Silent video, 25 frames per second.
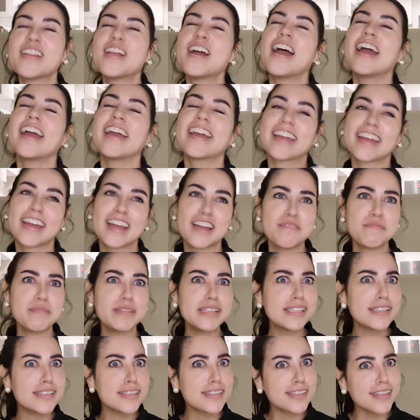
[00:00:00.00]
Again,
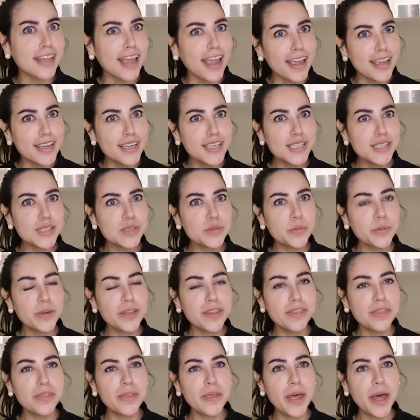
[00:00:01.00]
mistakes
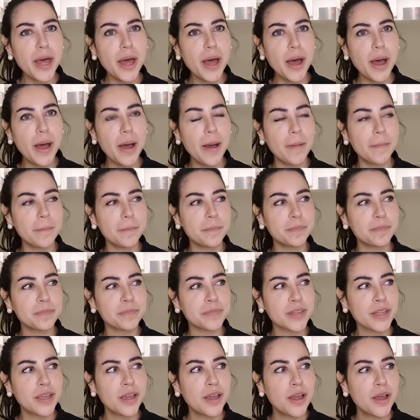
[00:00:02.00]

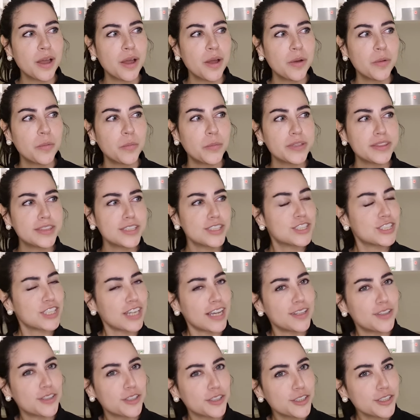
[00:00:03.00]
with the
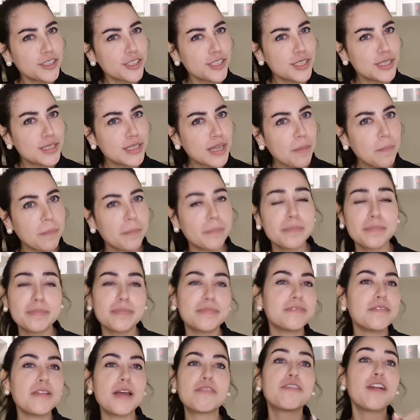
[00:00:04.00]
genders.
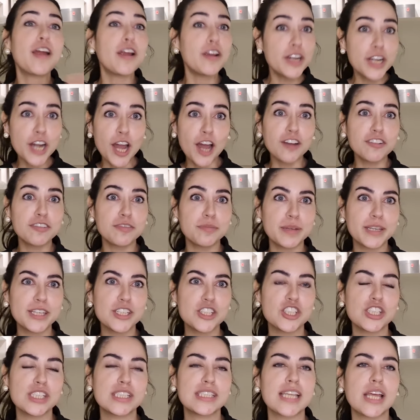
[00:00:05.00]
Fair enough,
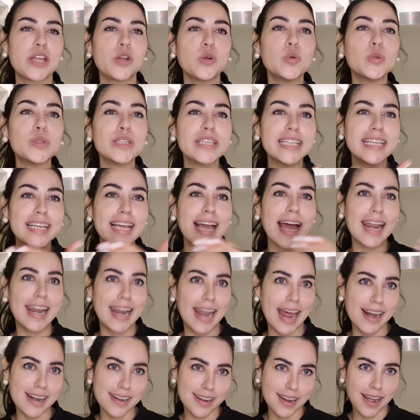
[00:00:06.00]
because she said un día
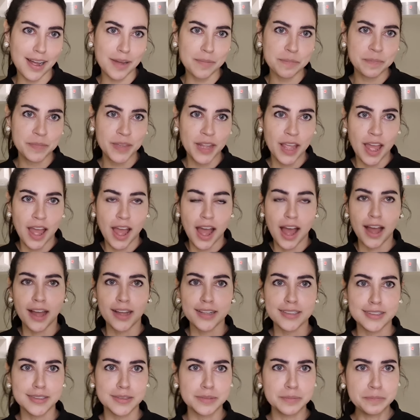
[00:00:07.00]
larga.
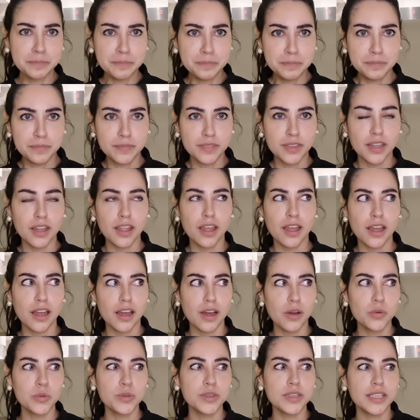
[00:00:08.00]
And
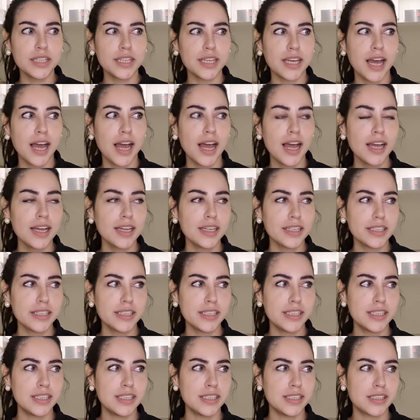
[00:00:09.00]
un día
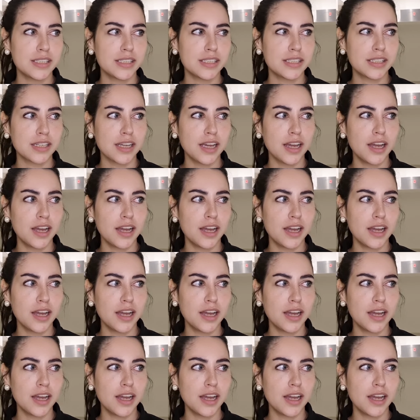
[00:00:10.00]
is